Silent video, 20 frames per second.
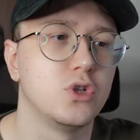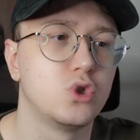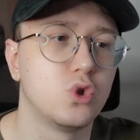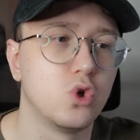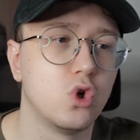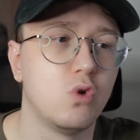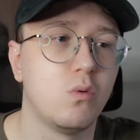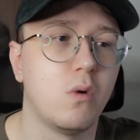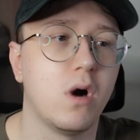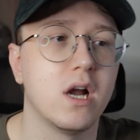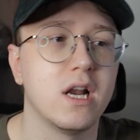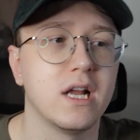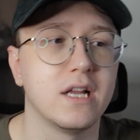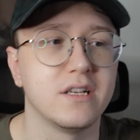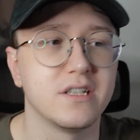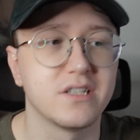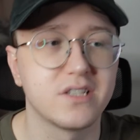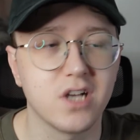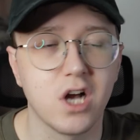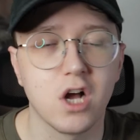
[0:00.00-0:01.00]
draw 1 and
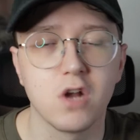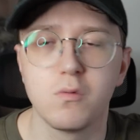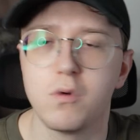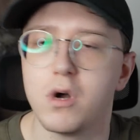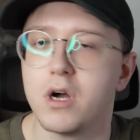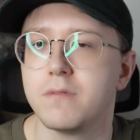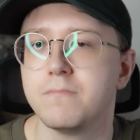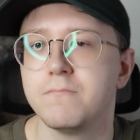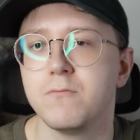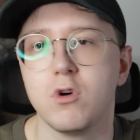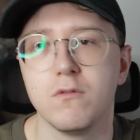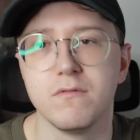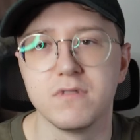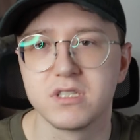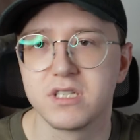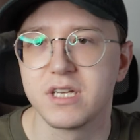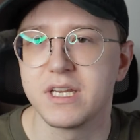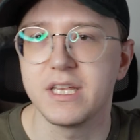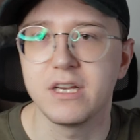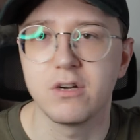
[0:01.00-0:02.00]
discard 1,
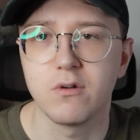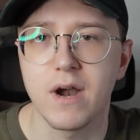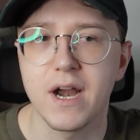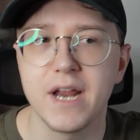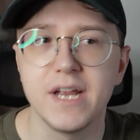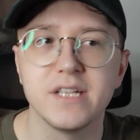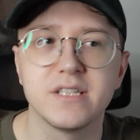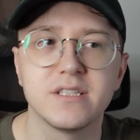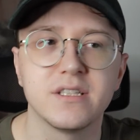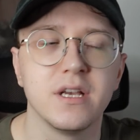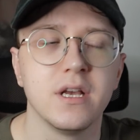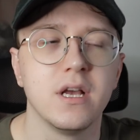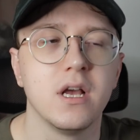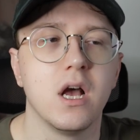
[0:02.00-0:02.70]
obviously great,